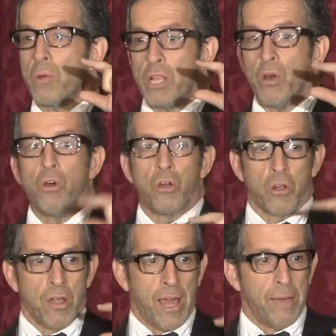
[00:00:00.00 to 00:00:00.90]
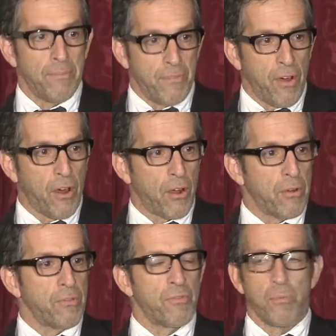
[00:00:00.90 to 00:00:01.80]
no longer am far
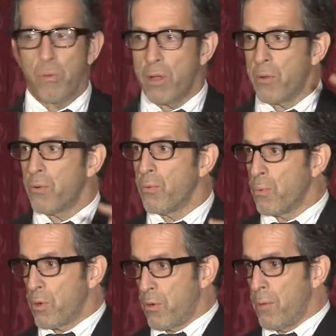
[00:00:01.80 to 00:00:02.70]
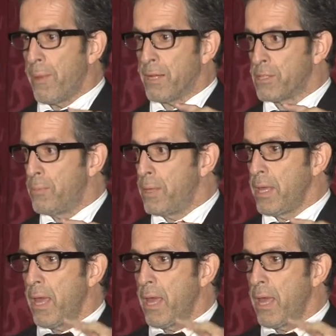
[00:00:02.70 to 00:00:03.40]
from where we're about to be.